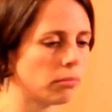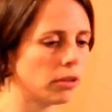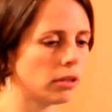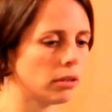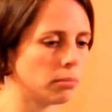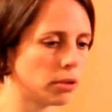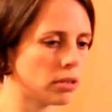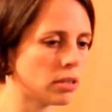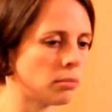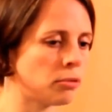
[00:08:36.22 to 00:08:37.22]
the
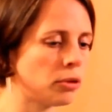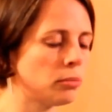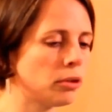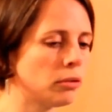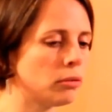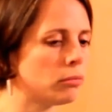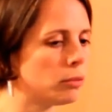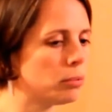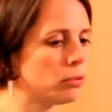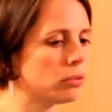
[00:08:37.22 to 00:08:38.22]
Because I'm a Robo
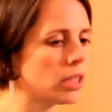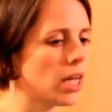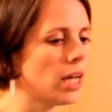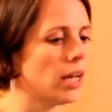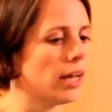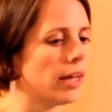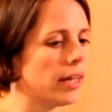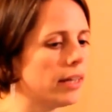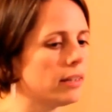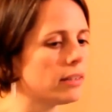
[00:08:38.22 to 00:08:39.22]
report,
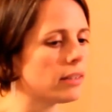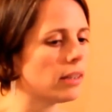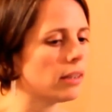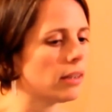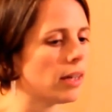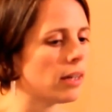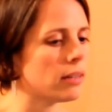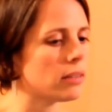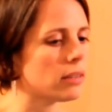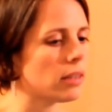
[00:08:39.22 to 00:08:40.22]
is
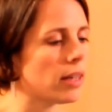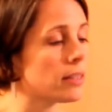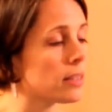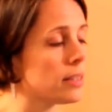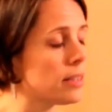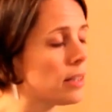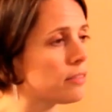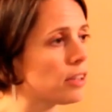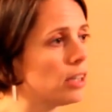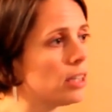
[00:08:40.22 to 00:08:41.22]
that, as I
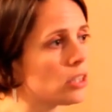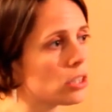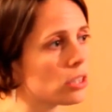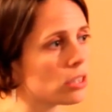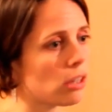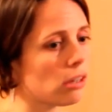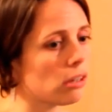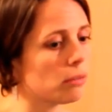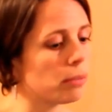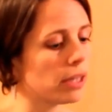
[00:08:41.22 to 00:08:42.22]
said, violations
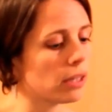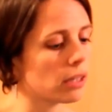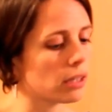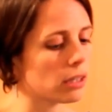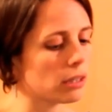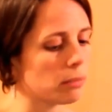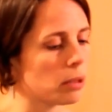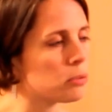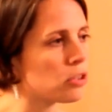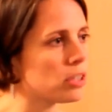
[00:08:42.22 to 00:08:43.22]
are being
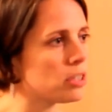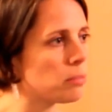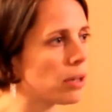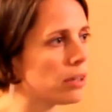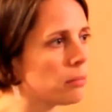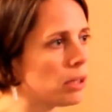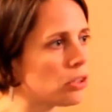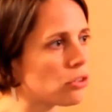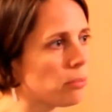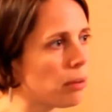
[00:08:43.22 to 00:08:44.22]
perpetrated by the
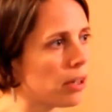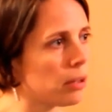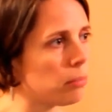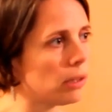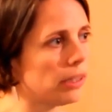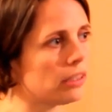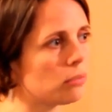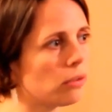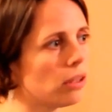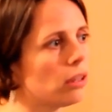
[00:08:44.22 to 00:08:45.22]
military, by the
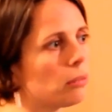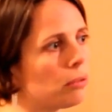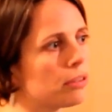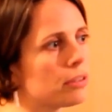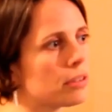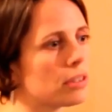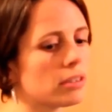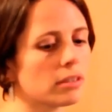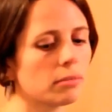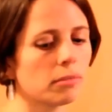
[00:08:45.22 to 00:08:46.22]
police, within the prison
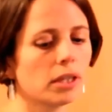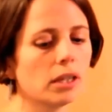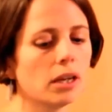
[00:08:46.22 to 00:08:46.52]
system,